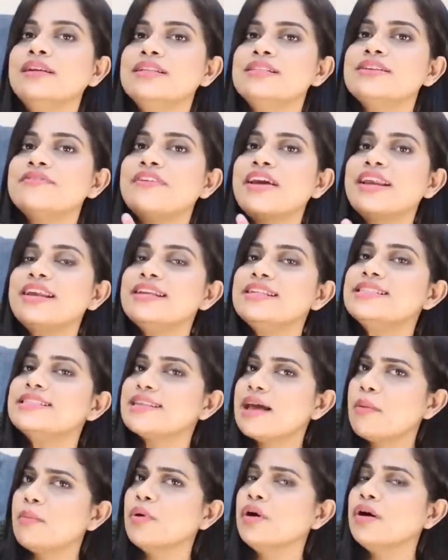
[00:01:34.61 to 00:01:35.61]
It's a very
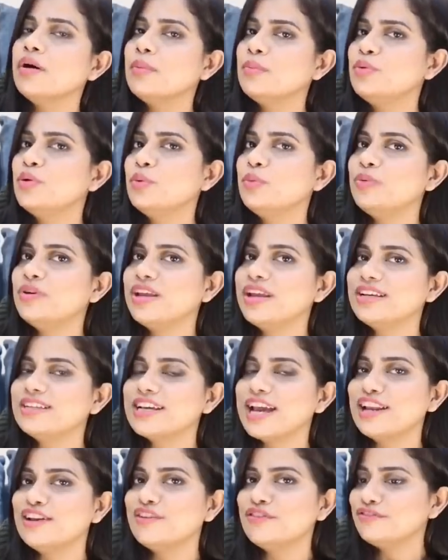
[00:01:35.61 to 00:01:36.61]
summer appropriate
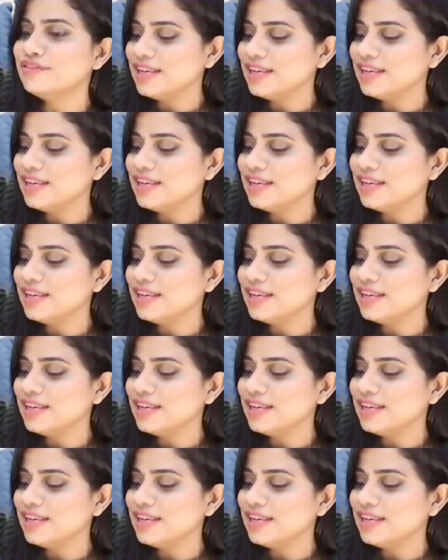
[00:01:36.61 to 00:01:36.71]
kind of a